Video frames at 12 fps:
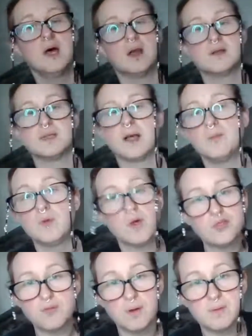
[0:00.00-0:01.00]
And I was like, I'm
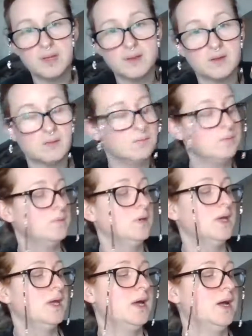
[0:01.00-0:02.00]
not throwing them,
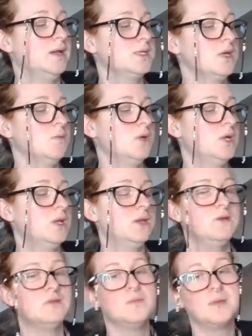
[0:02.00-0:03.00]
and I don't want to
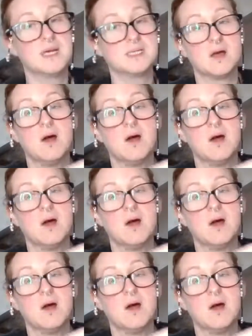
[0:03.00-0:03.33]
glue them because